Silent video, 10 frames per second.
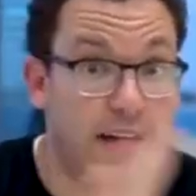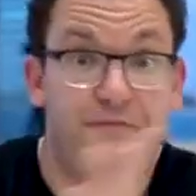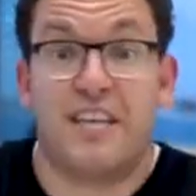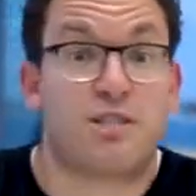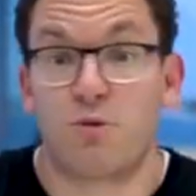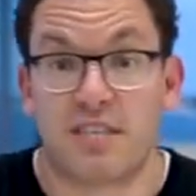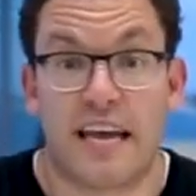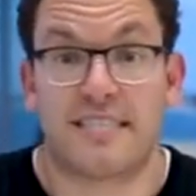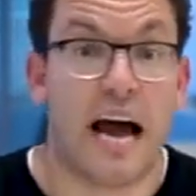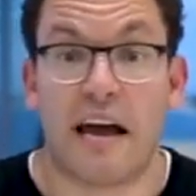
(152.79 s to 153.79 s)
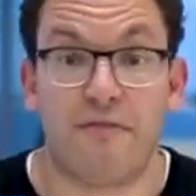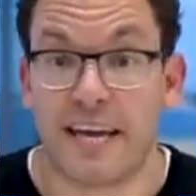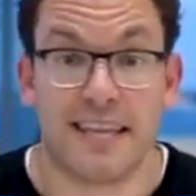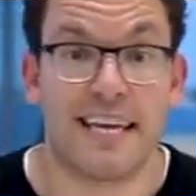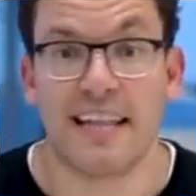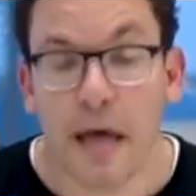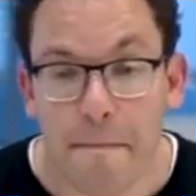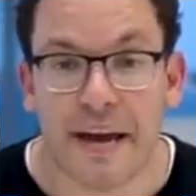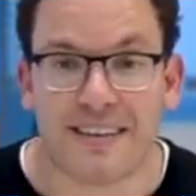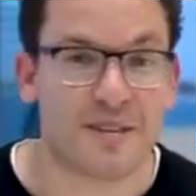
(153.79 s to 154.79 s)
if this was like diving in the
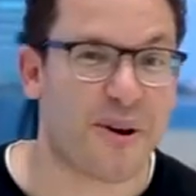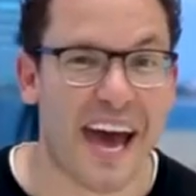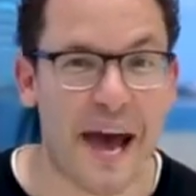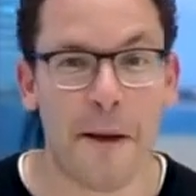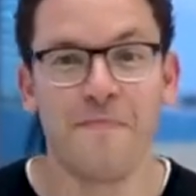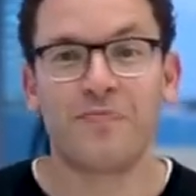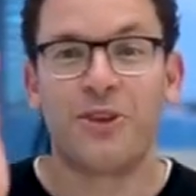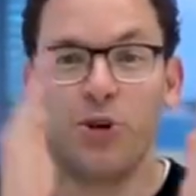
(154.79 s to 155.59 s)
Olympics, okay?